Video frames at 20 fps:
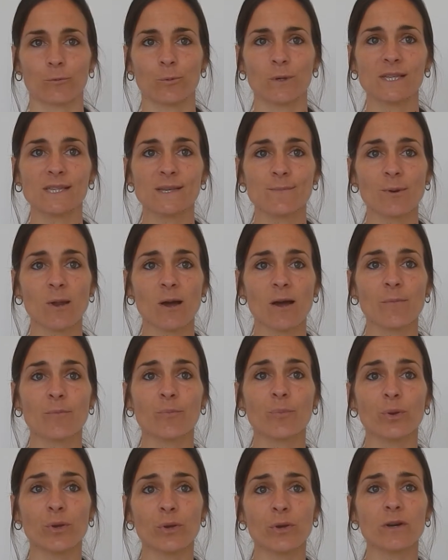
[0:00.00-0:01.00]
We supply
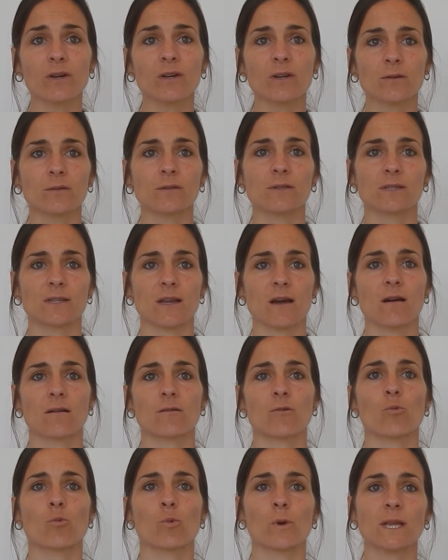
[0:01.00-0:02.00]
pure goose
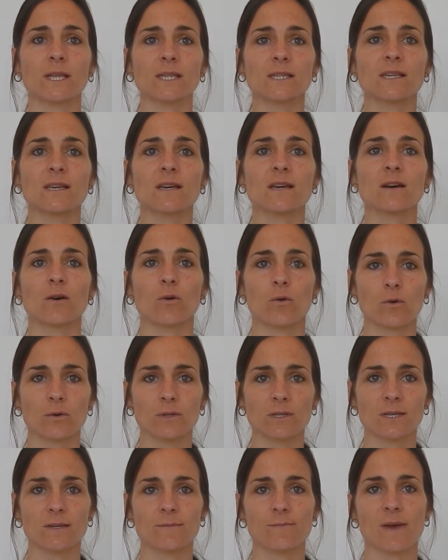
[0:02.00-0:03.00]
down winter,
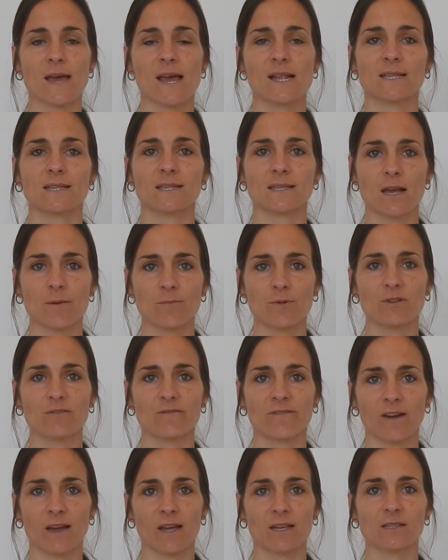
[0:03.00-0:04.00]
autumn, and summer
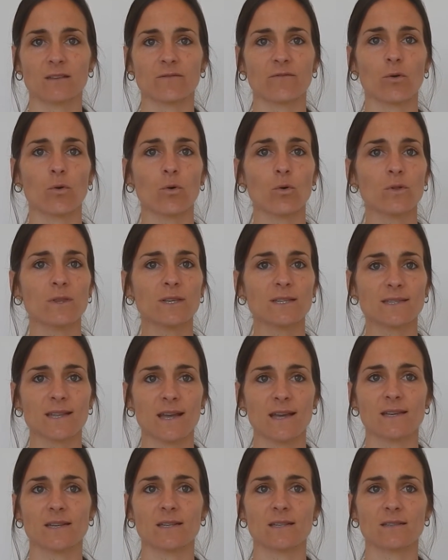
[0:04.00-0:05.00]
duvets of all the
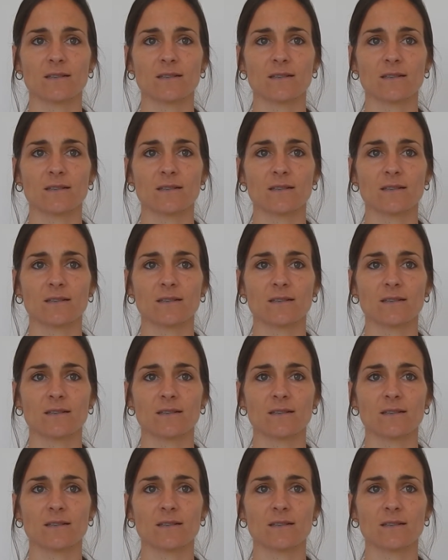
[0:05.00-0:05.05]
standard